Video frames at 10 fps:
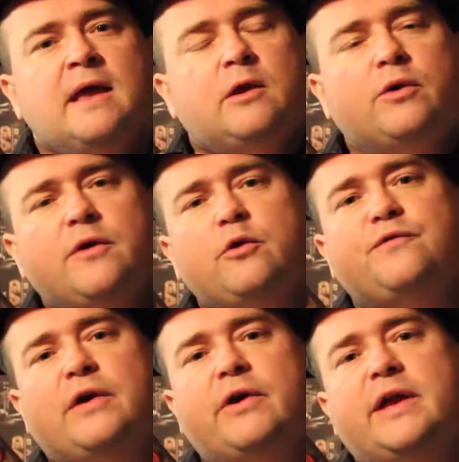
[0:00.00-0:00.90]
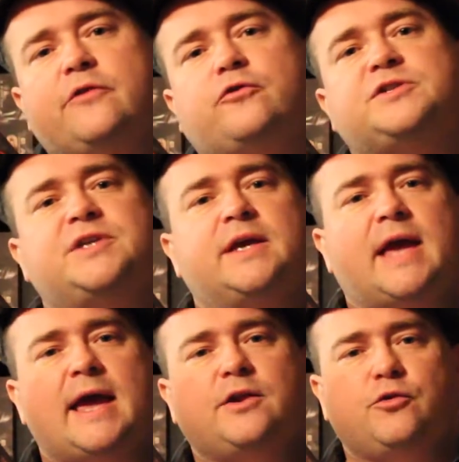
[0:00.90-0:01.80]
Now another very
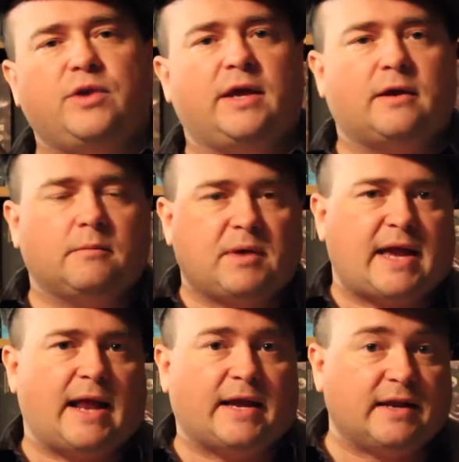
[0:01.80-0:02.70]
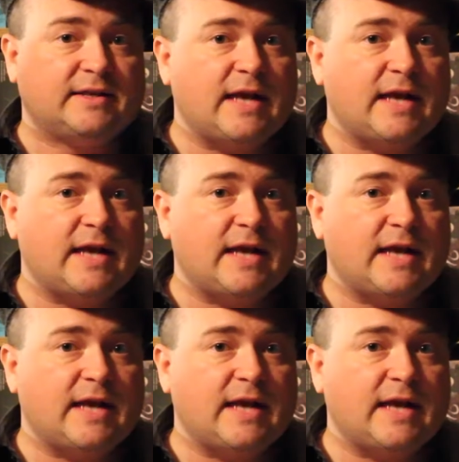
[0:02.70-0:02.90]
interesting and unique mechanic in a